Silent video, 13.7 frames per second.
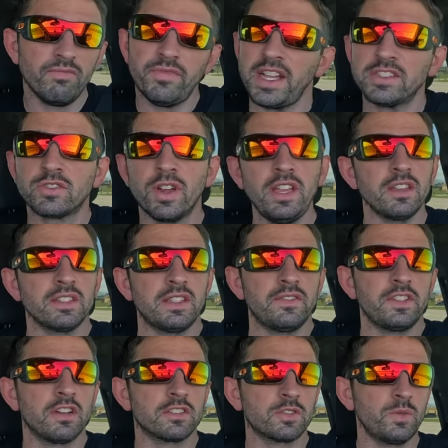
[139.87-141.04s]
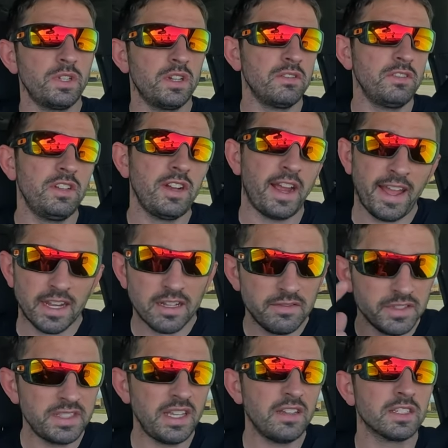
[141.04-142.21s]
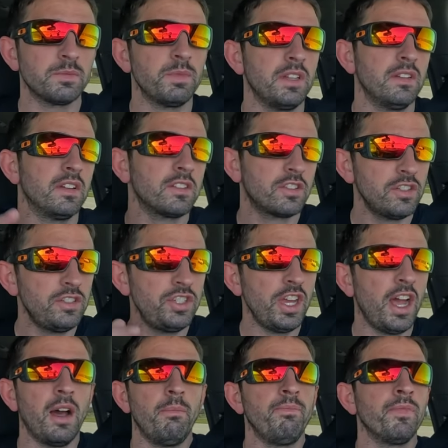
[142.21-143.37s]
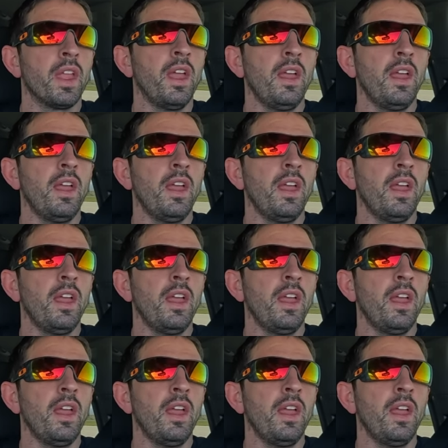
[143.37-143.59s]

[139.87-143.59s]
That's great, you get $7 window. You're a heck of a salesman. Good job.